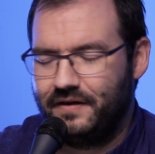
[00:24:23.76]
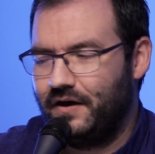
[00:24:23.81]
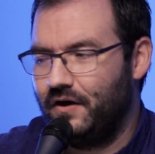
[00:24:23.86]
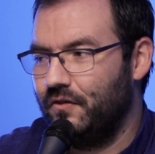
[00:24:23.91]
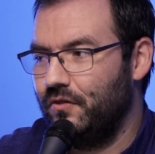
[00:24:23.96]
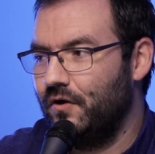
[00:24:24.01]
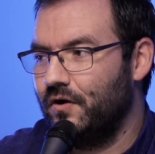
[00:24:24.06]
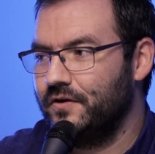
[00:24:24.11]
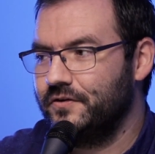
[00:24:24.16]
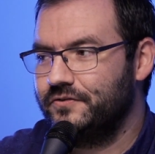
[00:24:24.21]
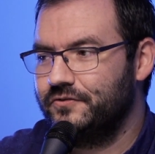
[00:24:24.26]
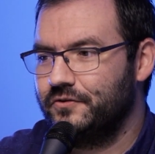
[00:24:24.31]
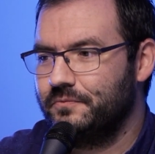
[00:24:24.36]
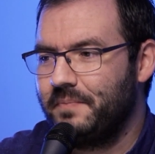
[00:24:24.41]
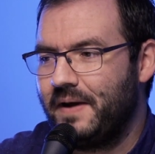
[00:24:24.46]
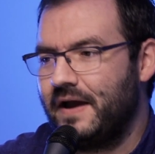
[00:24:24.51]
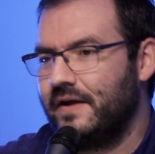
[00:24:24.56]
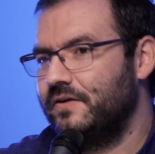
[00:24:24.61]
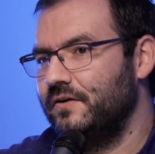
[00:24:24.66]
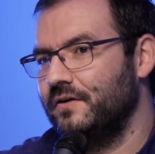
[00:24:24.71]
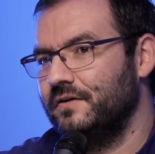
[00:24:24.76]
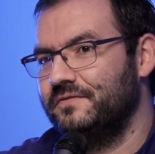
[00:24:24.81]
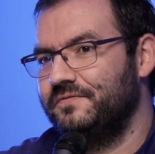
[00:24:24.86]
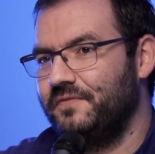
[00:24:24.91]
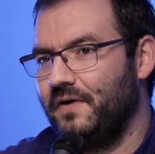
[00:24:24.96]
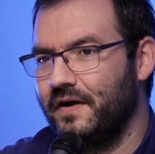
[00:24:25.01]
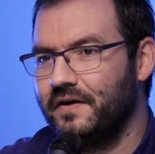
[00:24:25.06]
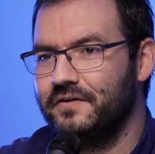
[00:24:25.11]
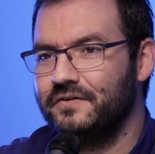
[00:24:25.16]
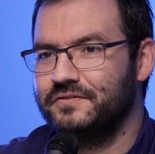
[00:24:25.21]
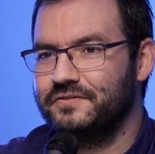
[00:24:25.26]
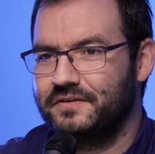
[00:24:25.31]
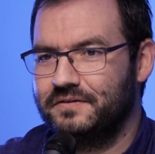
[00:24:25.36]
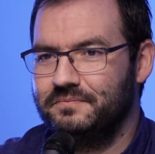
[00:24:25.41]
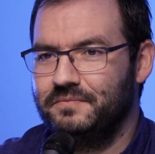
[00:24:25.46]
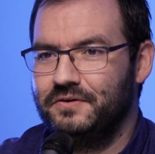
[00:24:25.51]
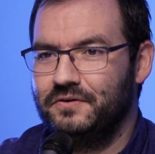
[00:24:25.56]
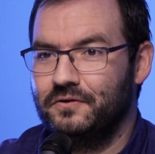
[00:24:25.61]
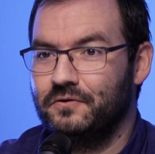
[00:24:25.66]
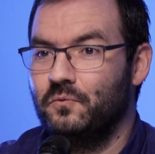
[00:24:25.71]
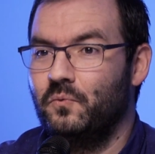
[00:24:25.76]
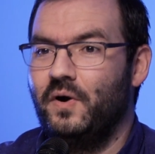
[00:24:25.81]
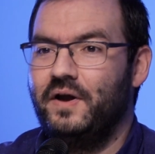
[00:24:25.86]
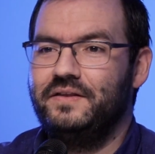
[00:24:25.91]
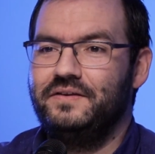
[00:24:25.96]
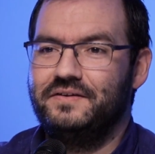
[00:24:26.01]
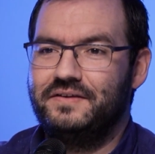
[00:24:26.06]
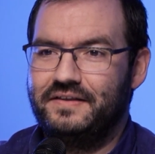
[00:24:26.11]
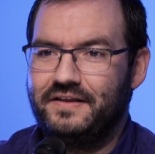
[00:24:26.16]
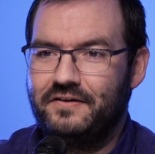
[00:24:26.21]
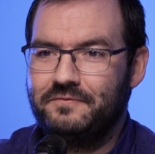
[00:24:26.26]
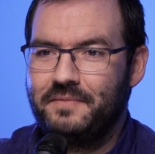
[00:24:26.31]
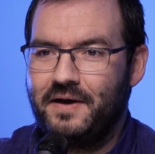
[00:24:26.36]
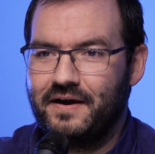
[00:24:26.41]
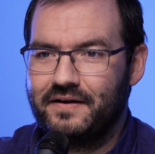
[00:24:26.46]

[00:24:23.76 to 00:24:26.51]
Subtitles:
large your backyard fires can be, or when you can have